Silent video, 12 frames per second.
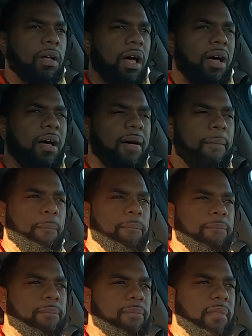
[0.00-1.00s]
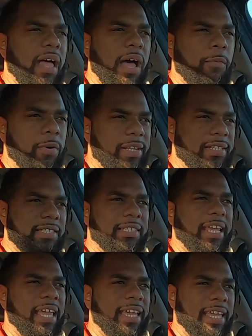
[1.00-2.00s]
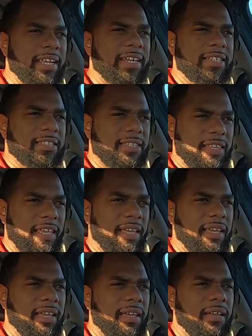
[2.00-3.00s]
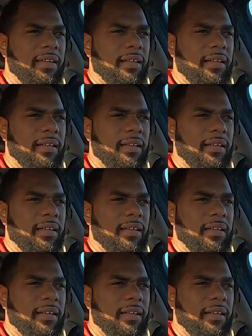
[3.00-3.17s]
I wouldn't say it is the